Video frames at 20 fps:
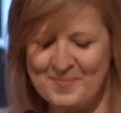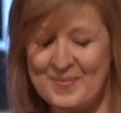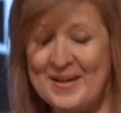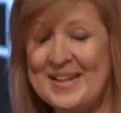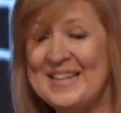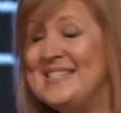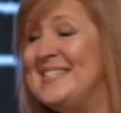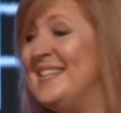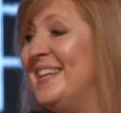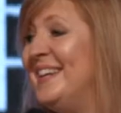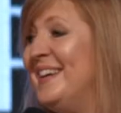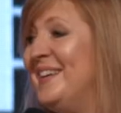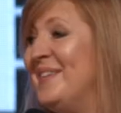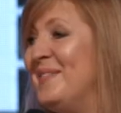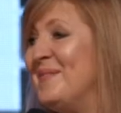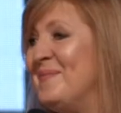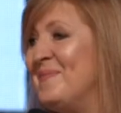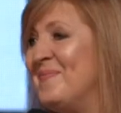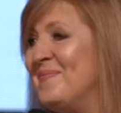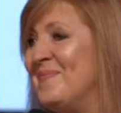but I did it,
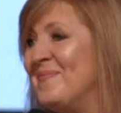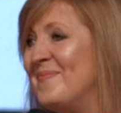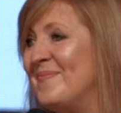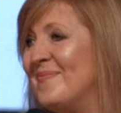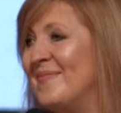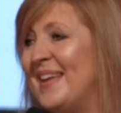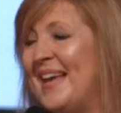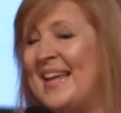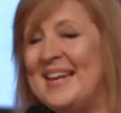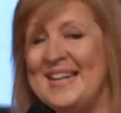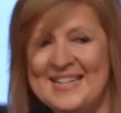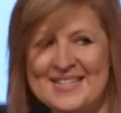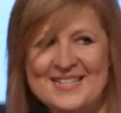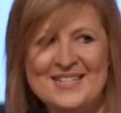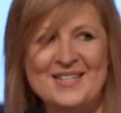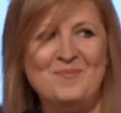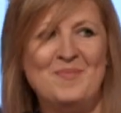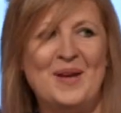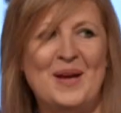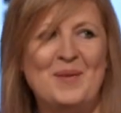and He
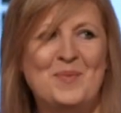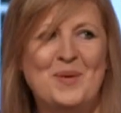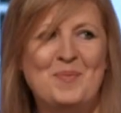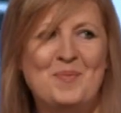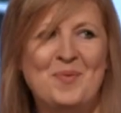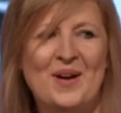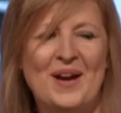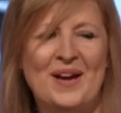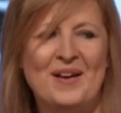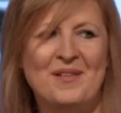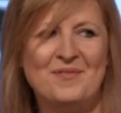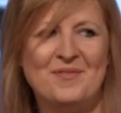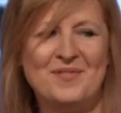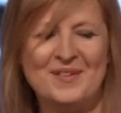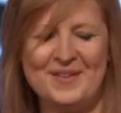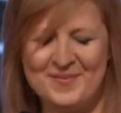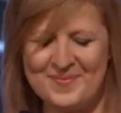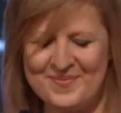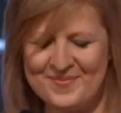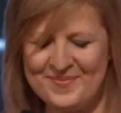did make me brave.
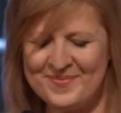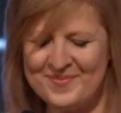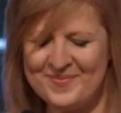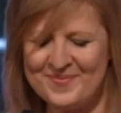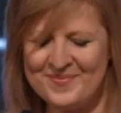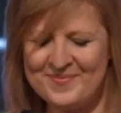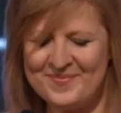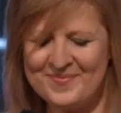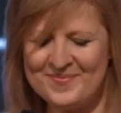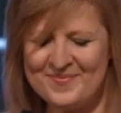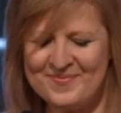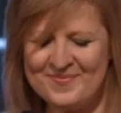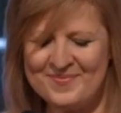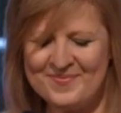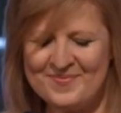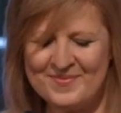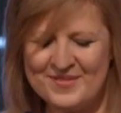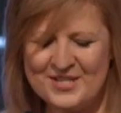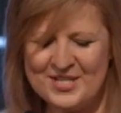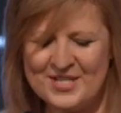
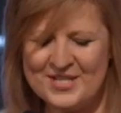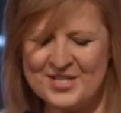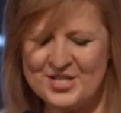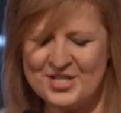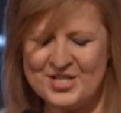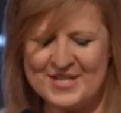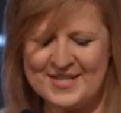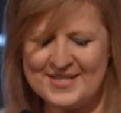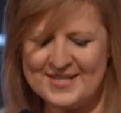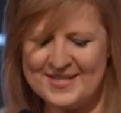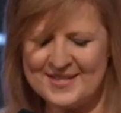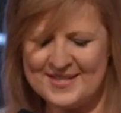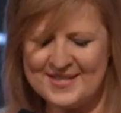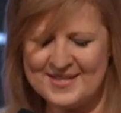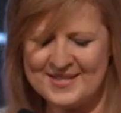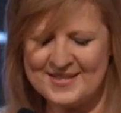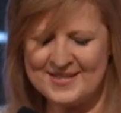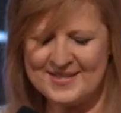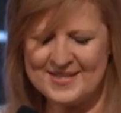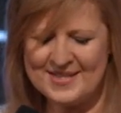Just Jesus.
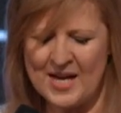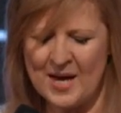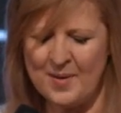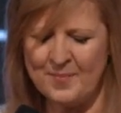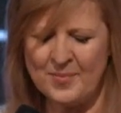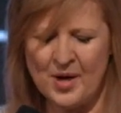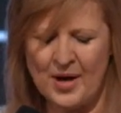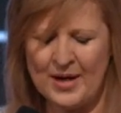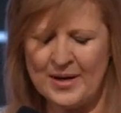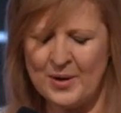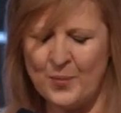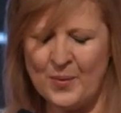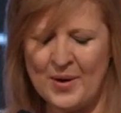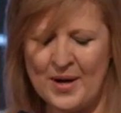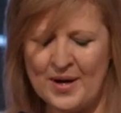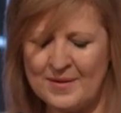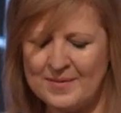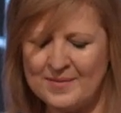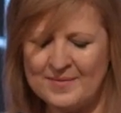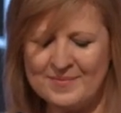Psalm
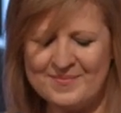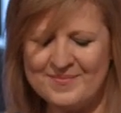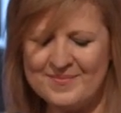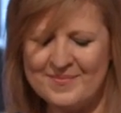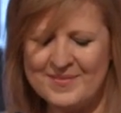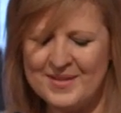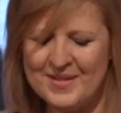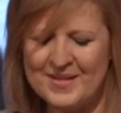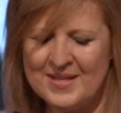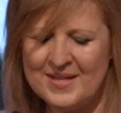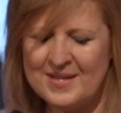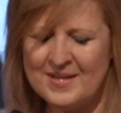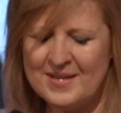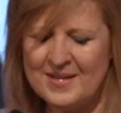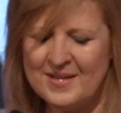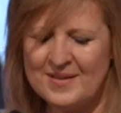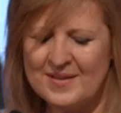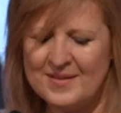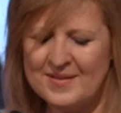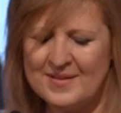91
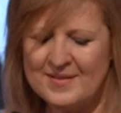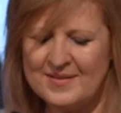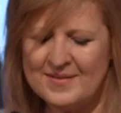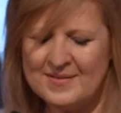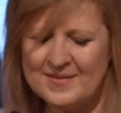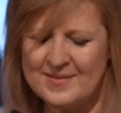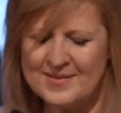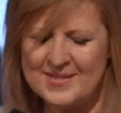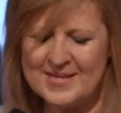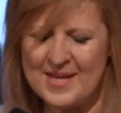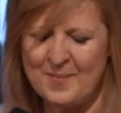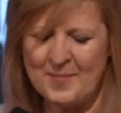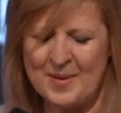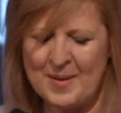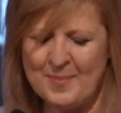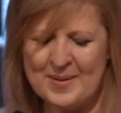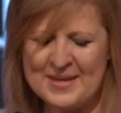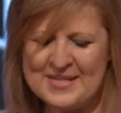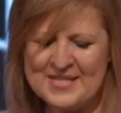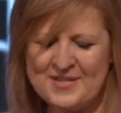is like
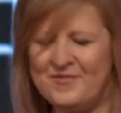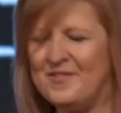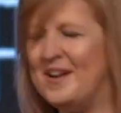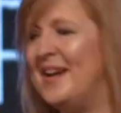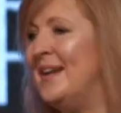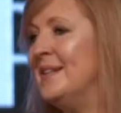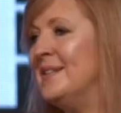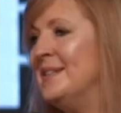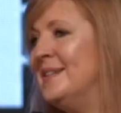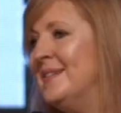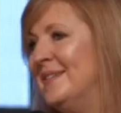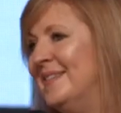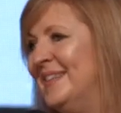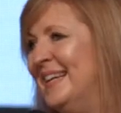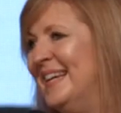my best friend.